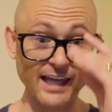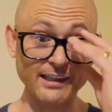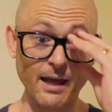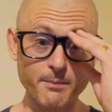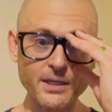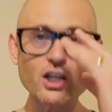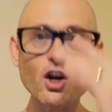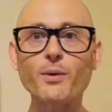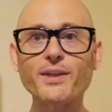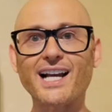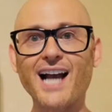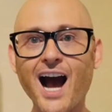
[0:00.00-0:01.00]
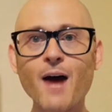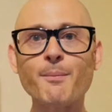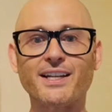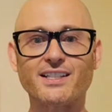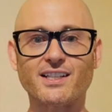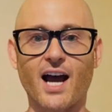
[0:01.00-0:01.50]
And let me know in the
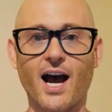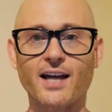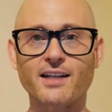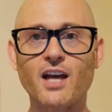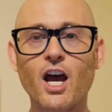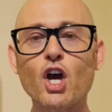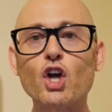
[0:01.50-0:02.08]
comments, guys,